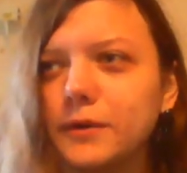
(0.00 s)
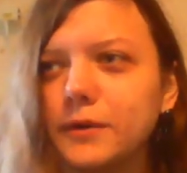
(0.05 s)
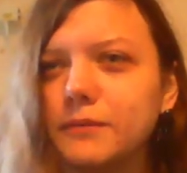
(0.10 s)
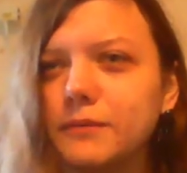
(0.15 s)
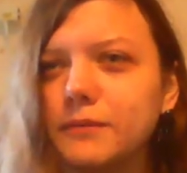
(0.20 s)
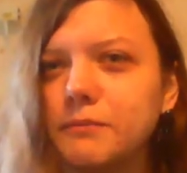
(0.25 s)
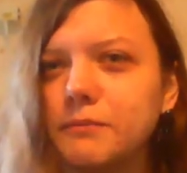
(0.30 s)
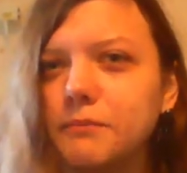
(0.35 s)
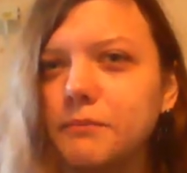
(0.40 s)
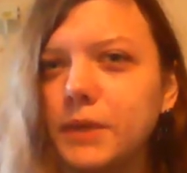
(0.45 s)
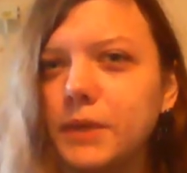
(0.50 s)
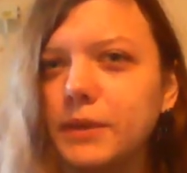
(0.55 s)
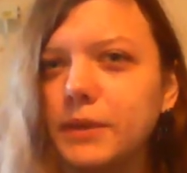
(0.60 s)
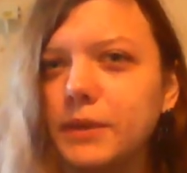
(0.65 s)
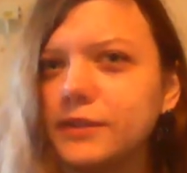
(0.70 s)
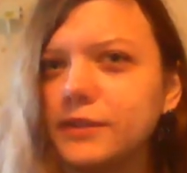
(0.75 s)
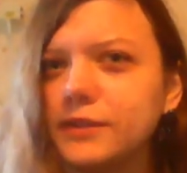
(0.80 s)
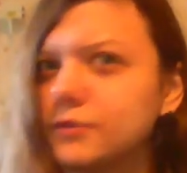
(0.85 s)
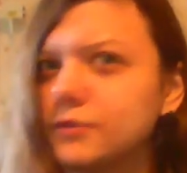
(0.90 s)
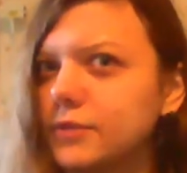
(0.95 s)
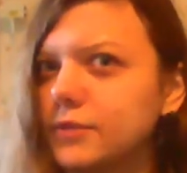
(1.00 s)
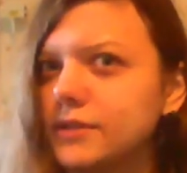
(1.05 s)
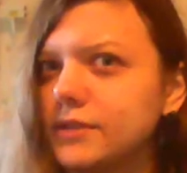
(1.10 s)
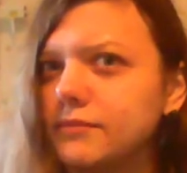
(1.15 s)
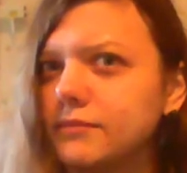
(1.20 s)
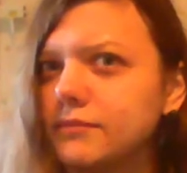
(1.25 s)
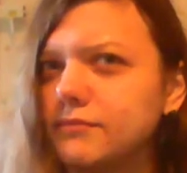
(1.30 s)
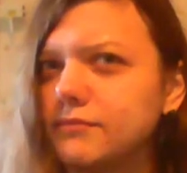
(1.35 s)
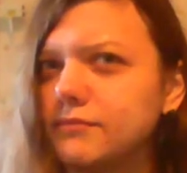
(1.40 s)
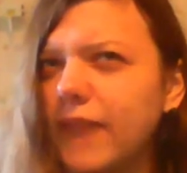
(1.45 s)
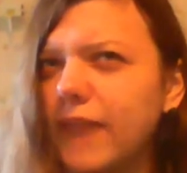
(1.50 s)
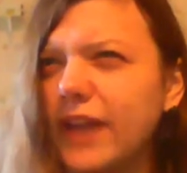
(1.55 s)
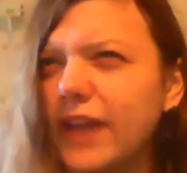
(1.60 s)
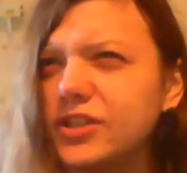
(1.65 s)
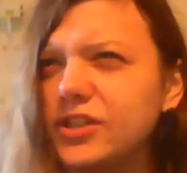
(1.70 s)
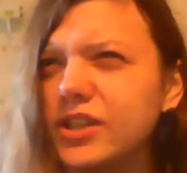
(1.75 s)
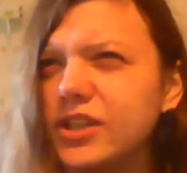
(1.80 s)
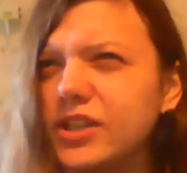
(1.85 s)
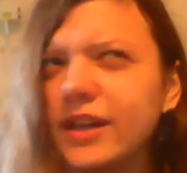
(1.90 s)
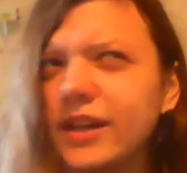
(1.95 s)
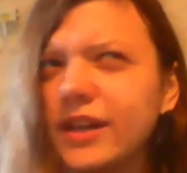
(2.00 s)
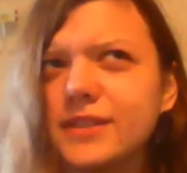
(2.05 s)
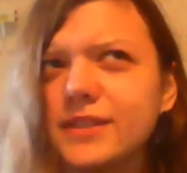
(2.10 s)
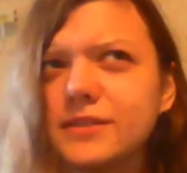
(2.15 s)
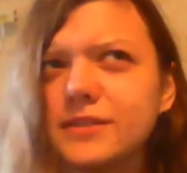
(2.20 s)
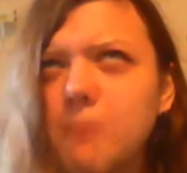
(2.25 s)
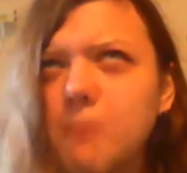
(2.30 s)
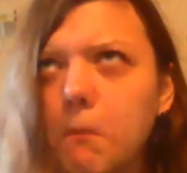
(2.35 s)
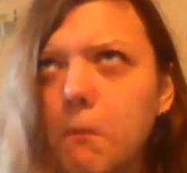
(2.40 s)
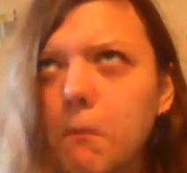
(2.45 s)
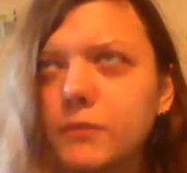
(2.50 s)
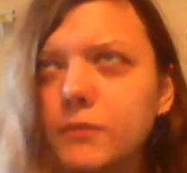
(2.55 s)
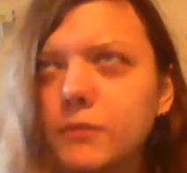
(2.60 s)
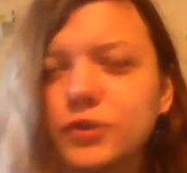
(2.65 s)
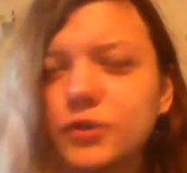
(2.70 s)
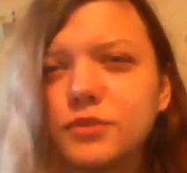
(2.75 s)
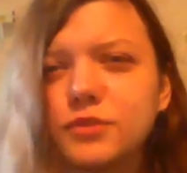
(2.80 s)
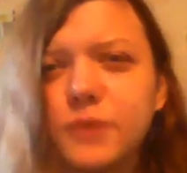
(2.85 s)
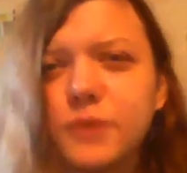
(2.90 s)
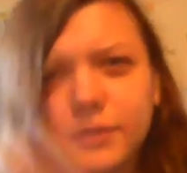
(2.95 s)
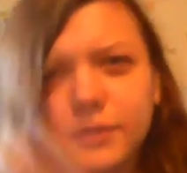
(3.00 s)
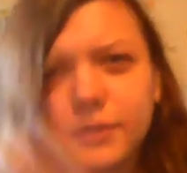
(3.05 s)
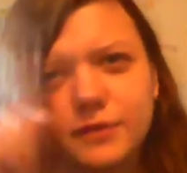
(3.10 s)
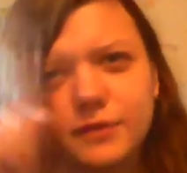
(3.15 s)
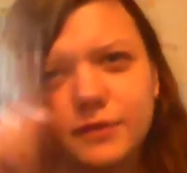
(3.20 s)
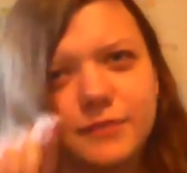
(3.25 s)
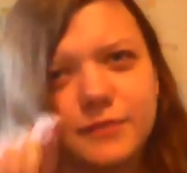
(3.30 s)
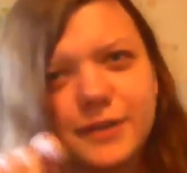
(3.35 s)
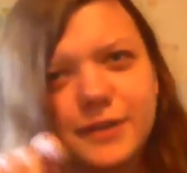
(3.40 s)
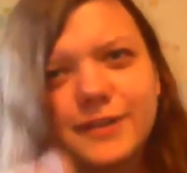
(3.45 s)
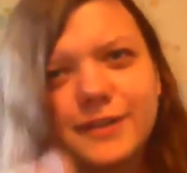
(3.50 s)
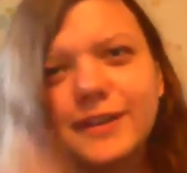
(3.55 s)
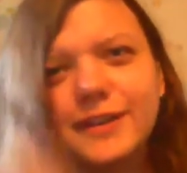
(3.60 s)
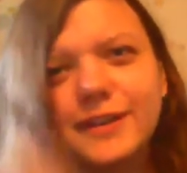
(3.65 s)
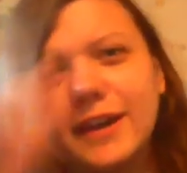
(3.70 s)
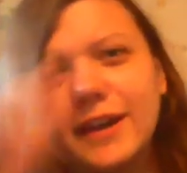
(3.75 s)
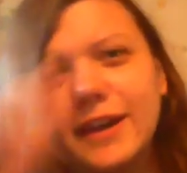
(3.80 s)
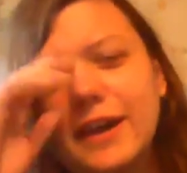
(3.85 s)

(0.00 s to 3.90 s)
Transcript: Maybe there's a reason. Anti, I guess? Question mark?